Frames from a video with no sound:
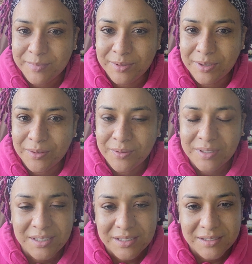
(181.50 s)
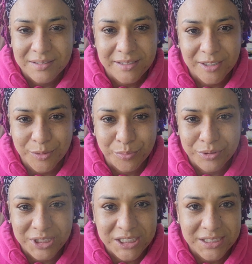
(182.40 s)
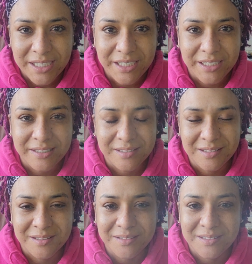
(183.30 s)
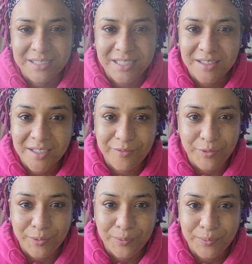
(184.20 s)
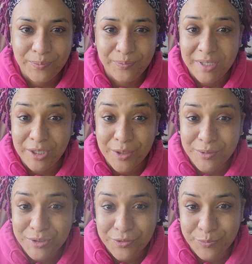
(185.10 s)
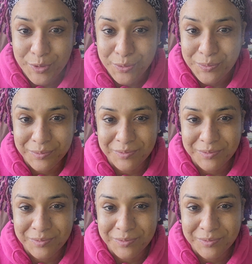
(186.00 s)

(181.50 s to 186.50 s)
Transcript: you know they'll appreciate it they love you they know it's from you